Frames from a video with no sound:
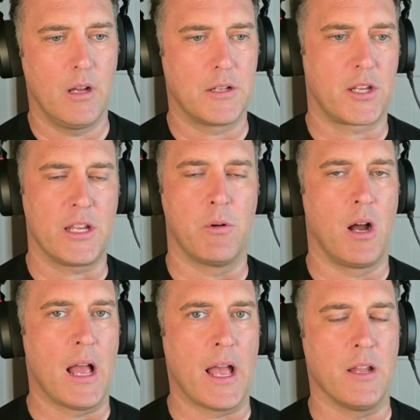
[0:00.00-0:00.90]
I tell you
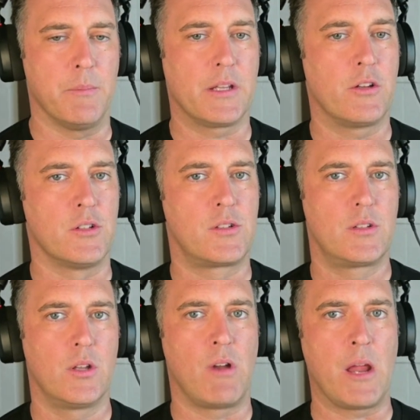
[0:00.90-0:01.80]
why I hate it,
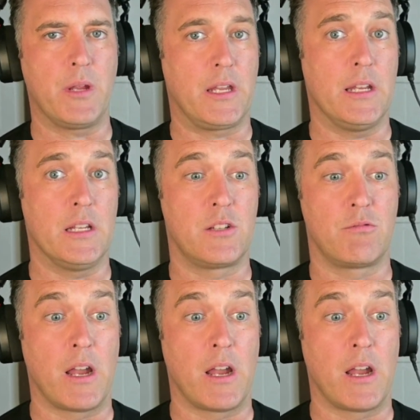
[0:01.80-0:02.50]
because the Ranvet Guineas